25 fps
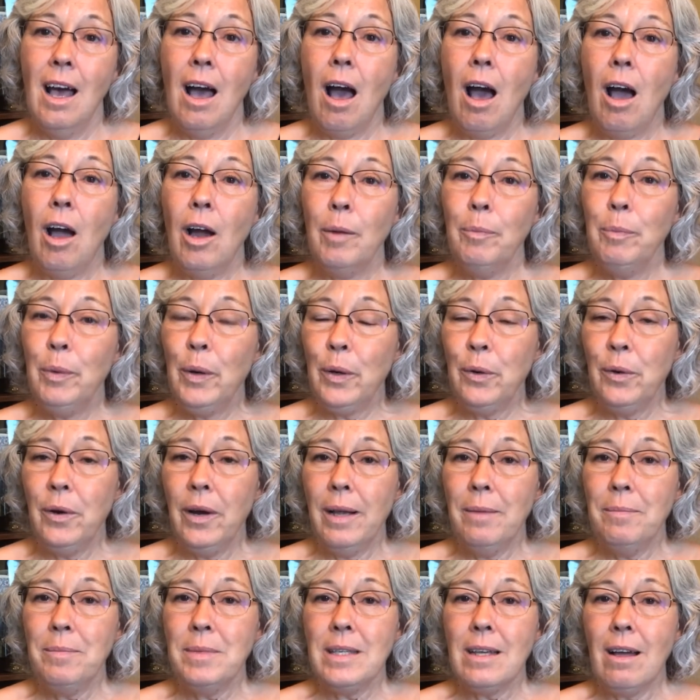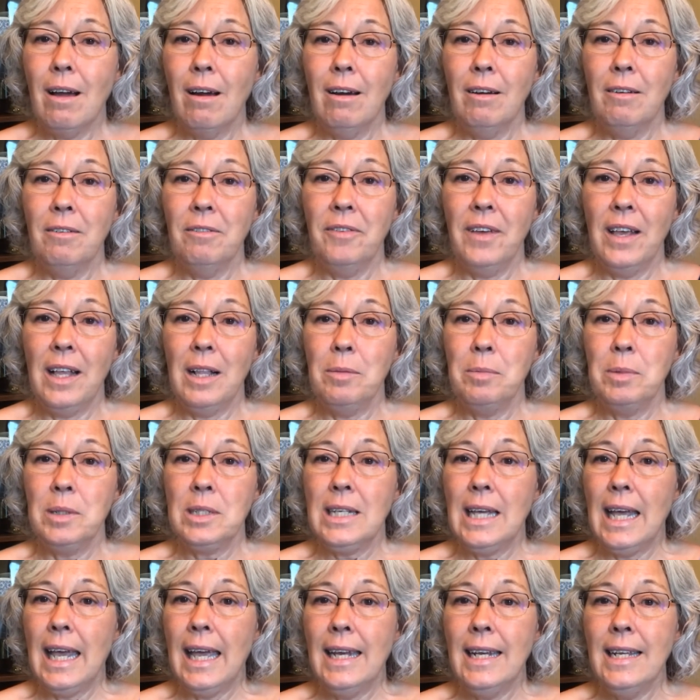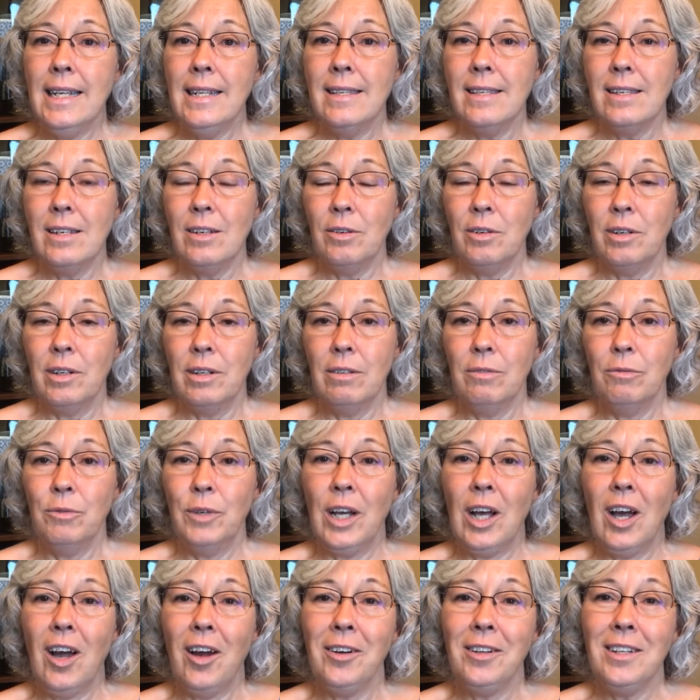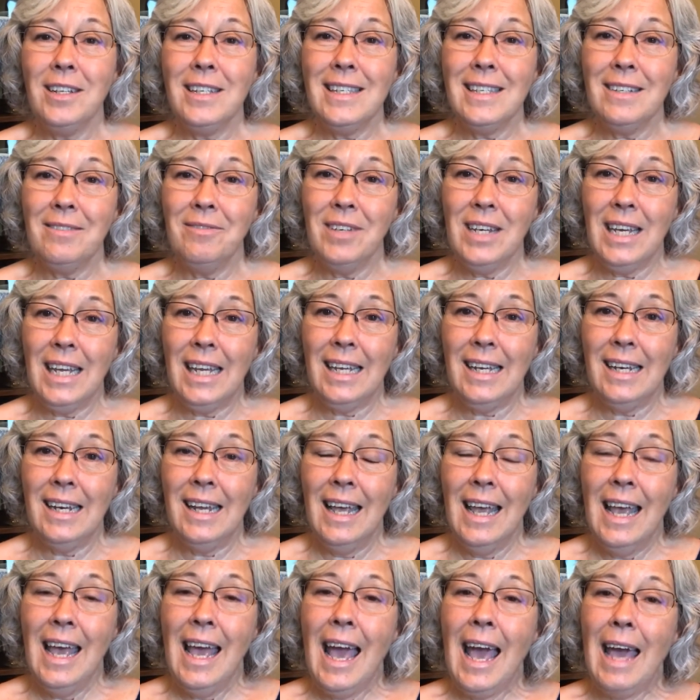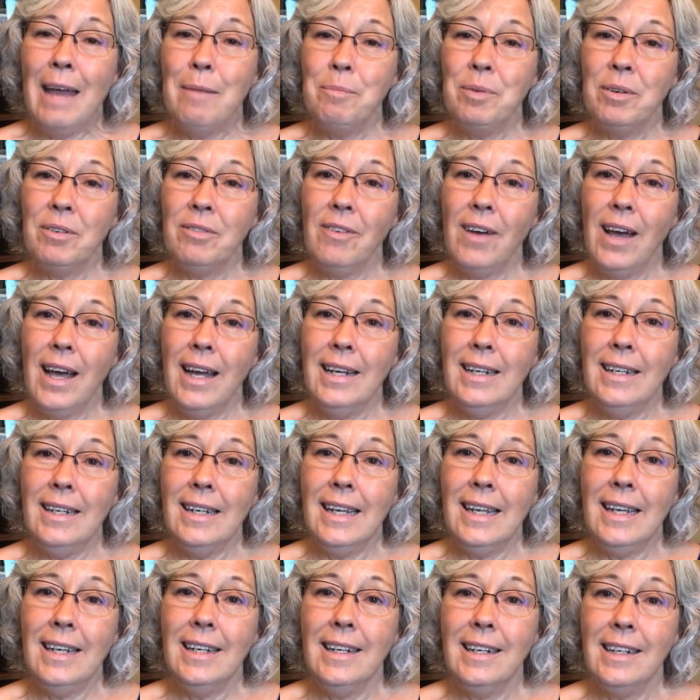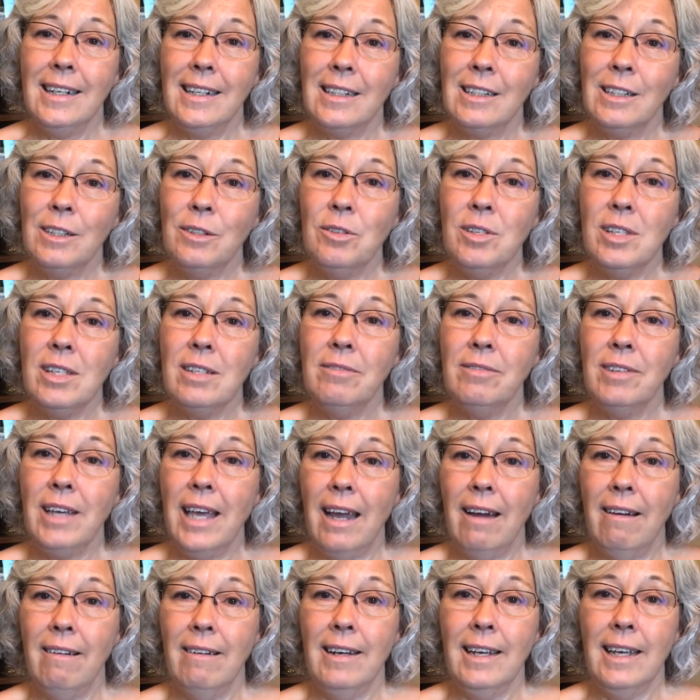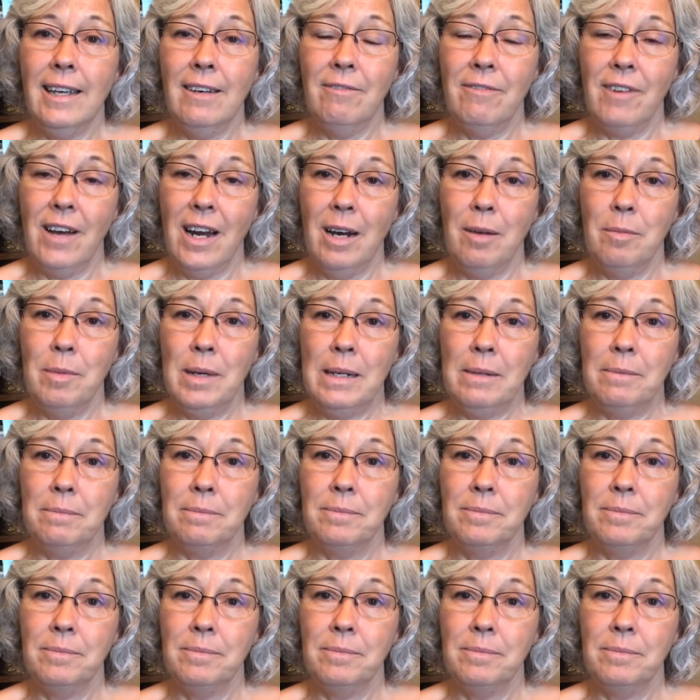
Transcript: Our programs are available to any student, regardless of need, and provided in an inclusive, caring environment.